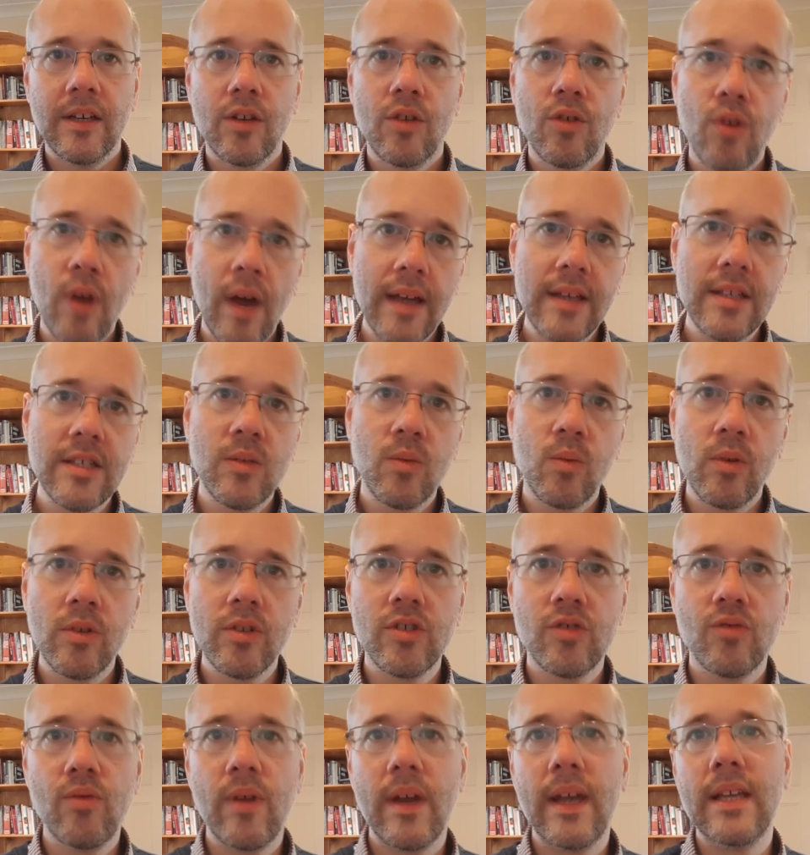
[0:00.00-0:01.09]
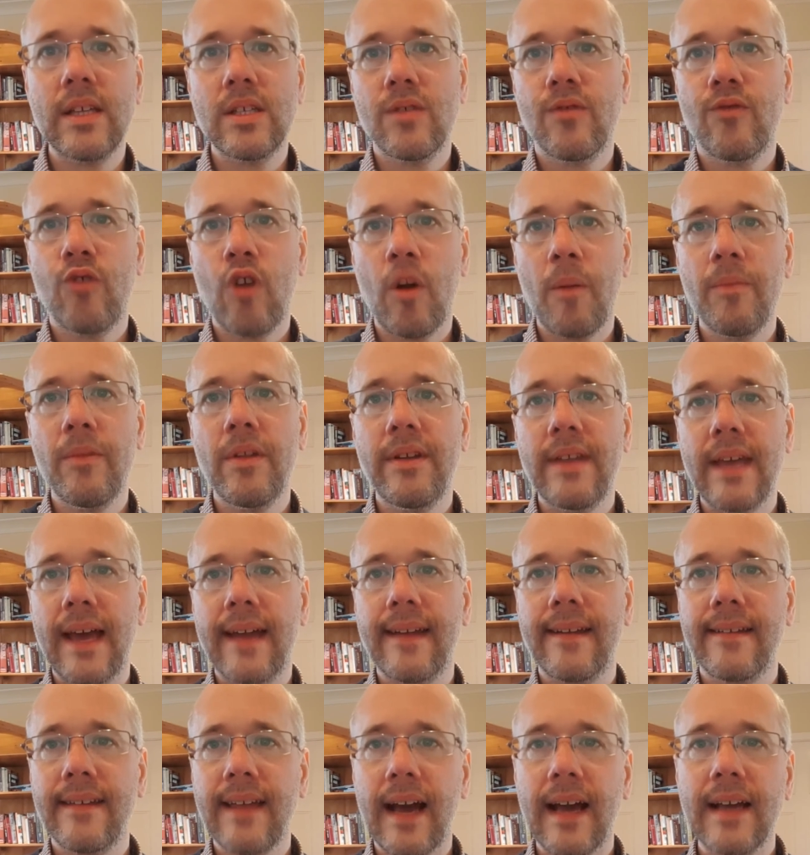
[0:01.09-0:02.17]
Christ, once raised from the
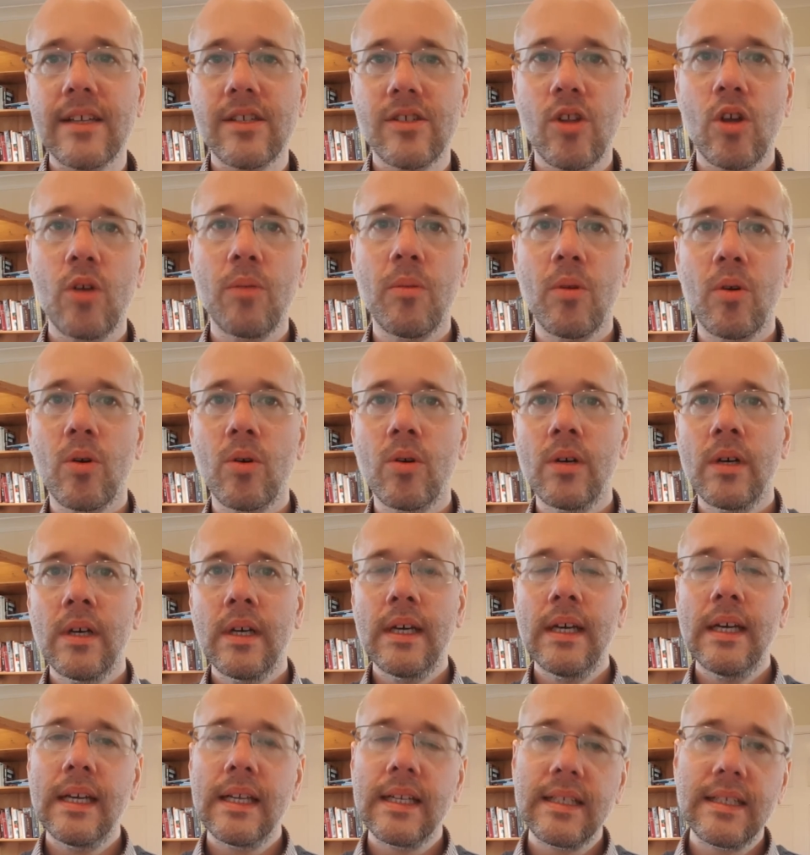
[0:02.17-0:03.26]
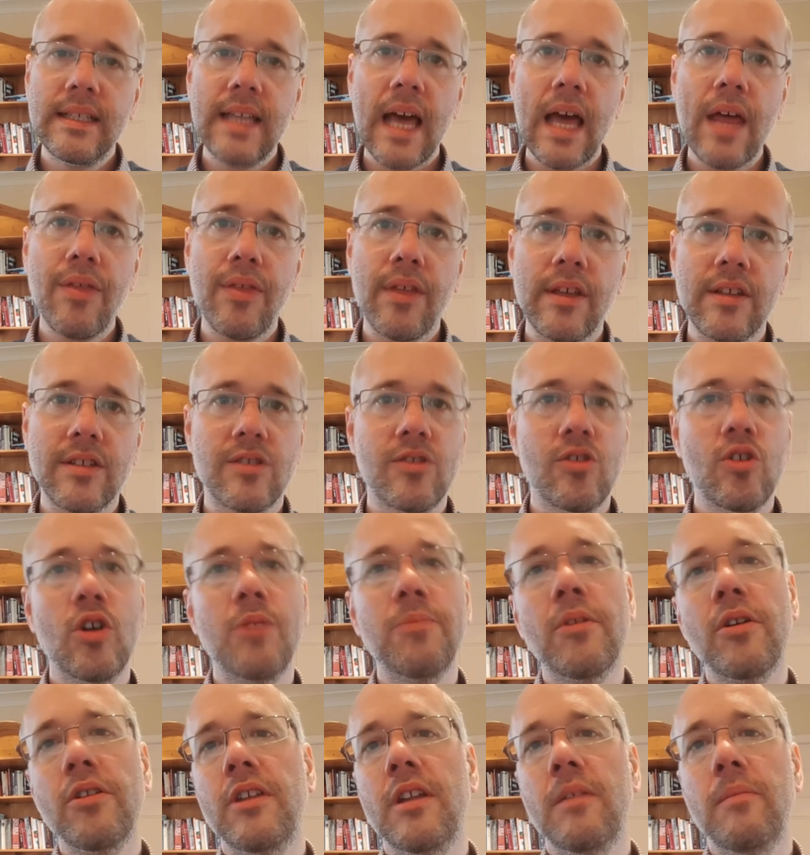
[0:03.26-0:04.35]
dead, dies no more. Death has no
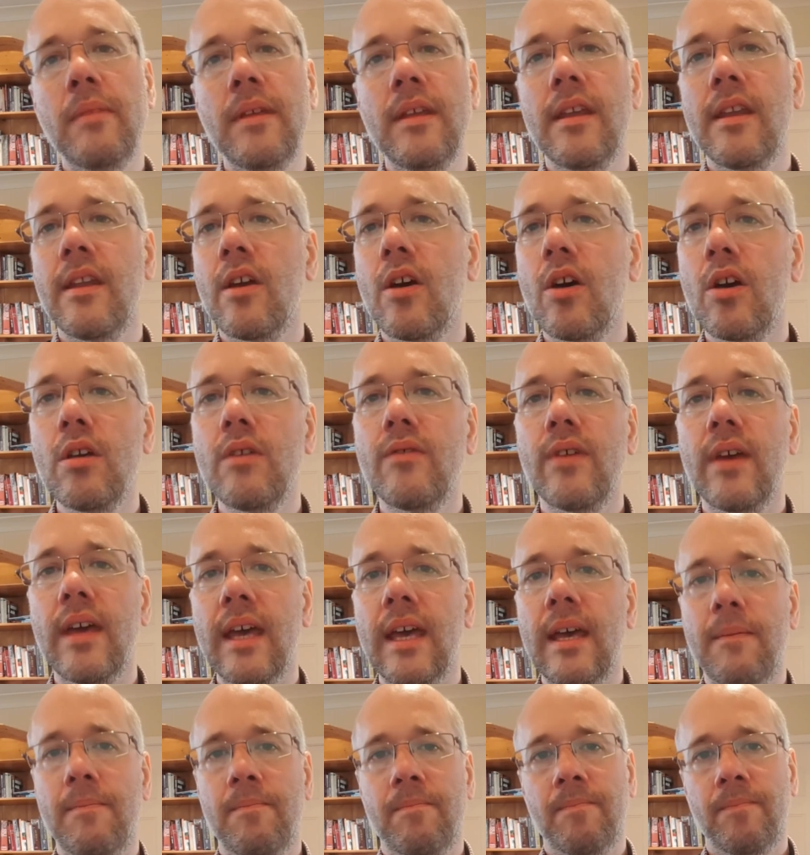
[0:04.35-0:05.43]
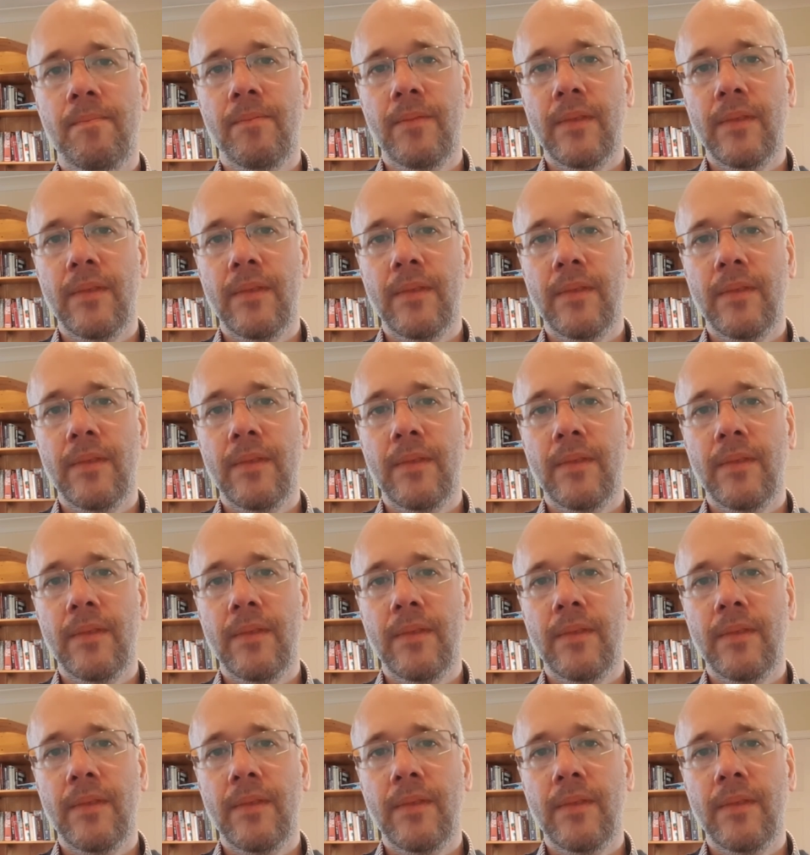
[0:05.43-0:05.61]
more dominion over him.